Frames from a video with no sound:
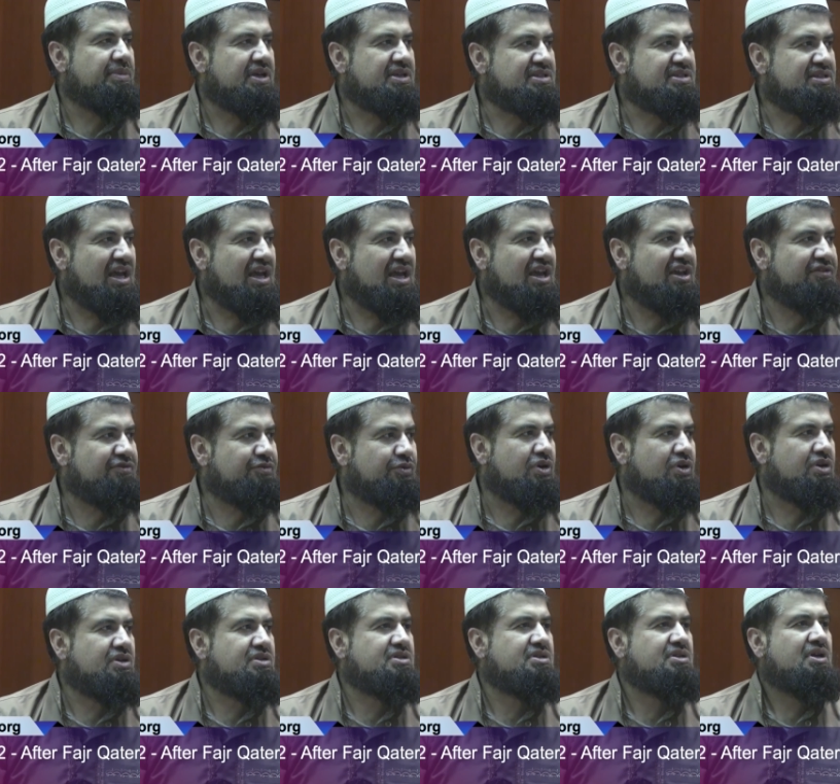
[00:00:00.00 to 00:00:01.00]
A slave
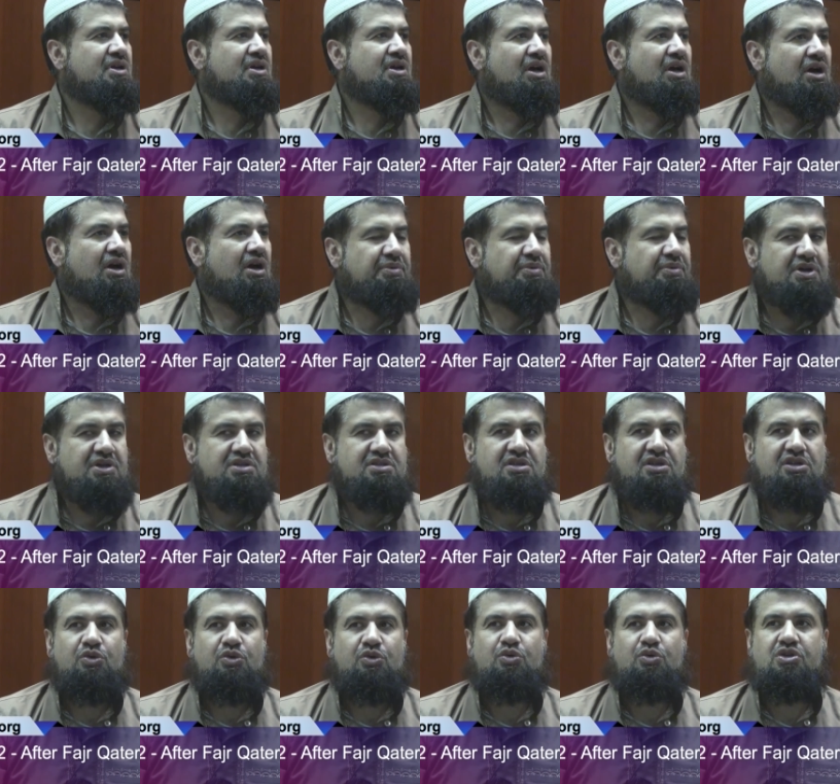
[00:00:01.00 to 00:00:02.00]
was a
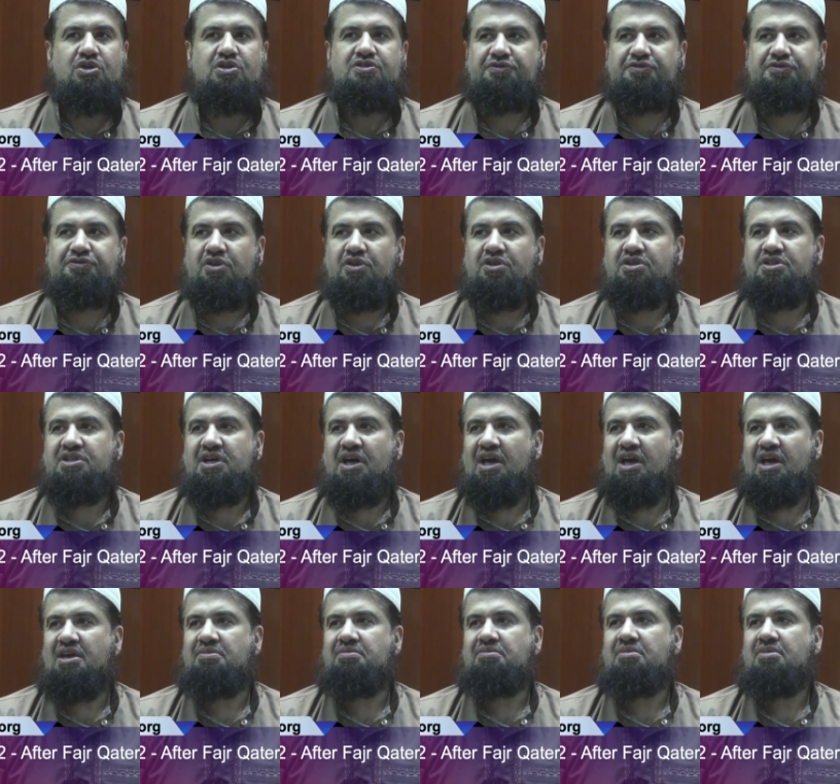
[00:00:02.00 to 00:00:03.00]
person who was
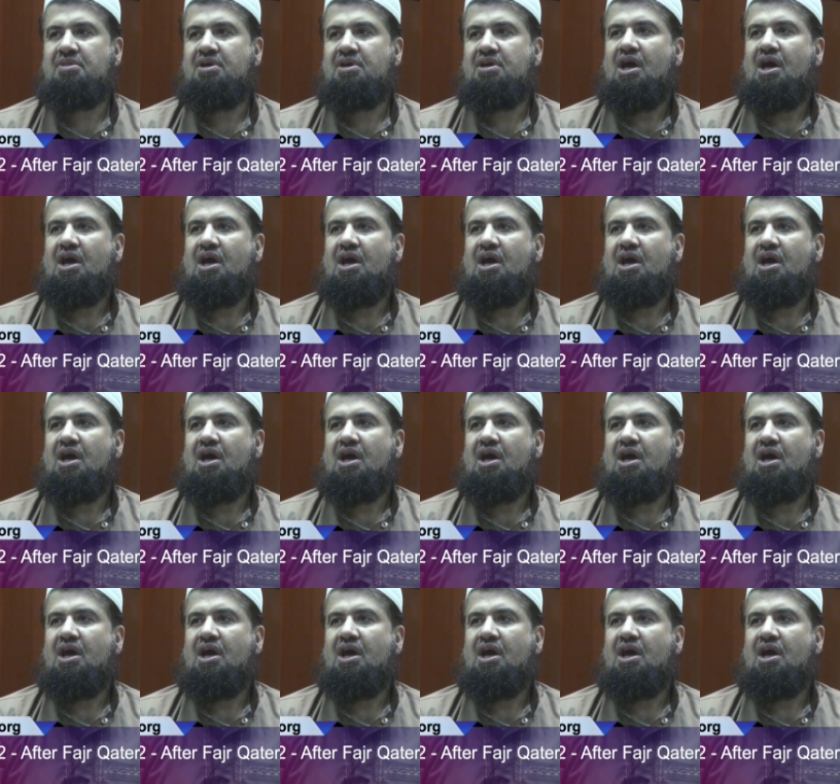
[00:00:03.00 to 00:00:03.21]
full-time